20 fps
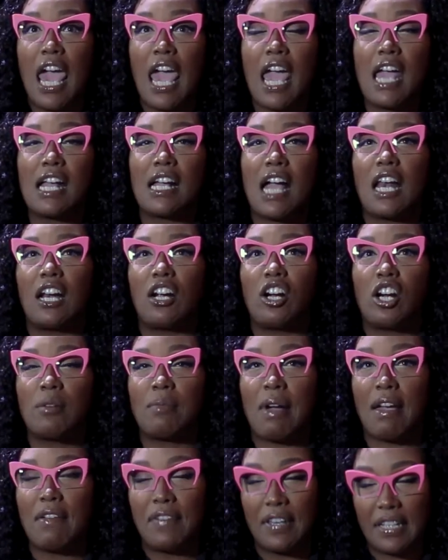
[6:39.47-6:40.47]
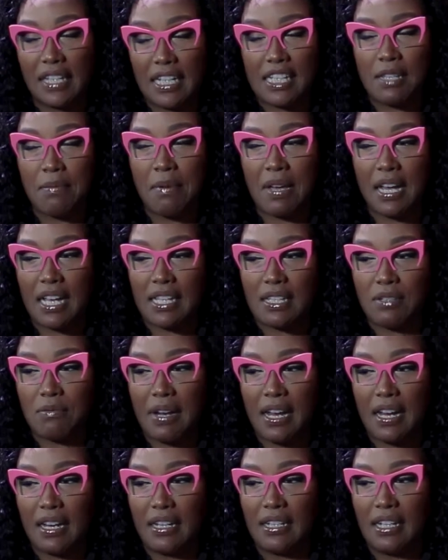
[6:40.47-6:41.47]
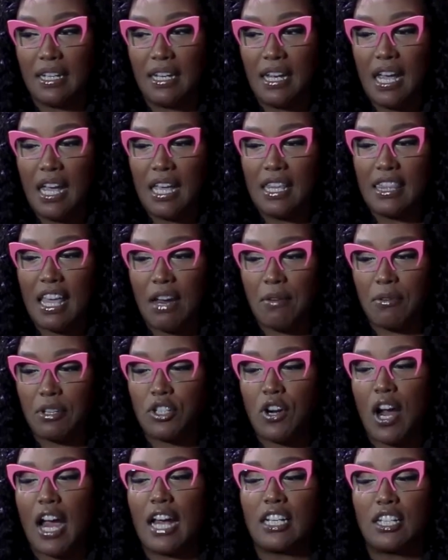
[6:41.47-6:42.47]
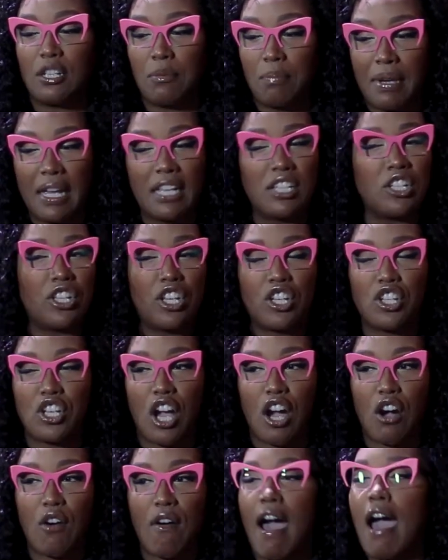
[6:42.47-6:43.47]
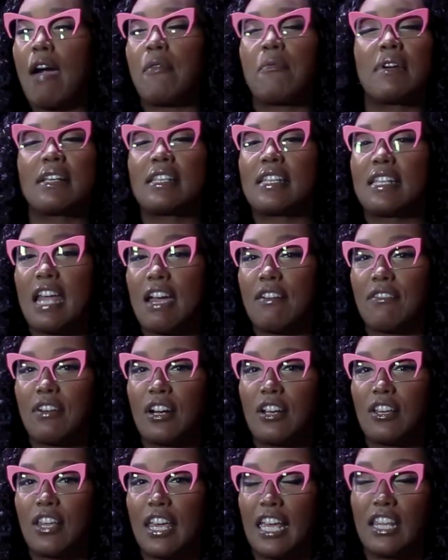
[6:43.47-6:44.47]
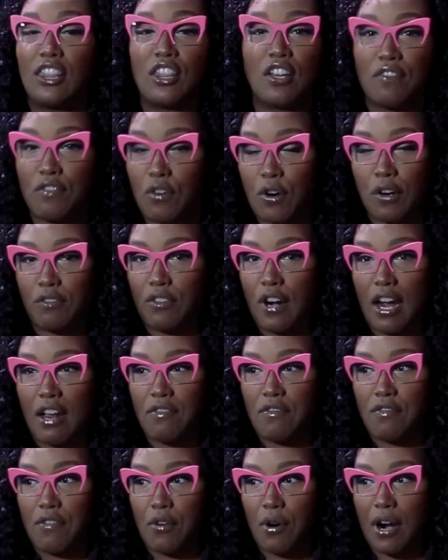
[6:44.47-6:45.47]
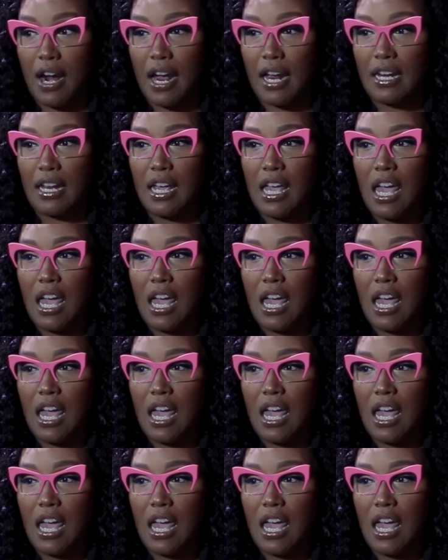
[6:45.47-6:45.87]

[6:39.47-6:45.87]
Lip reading: It kind of hurt my feelings because when they were trying to pitch the show, I was never in the forefront for it.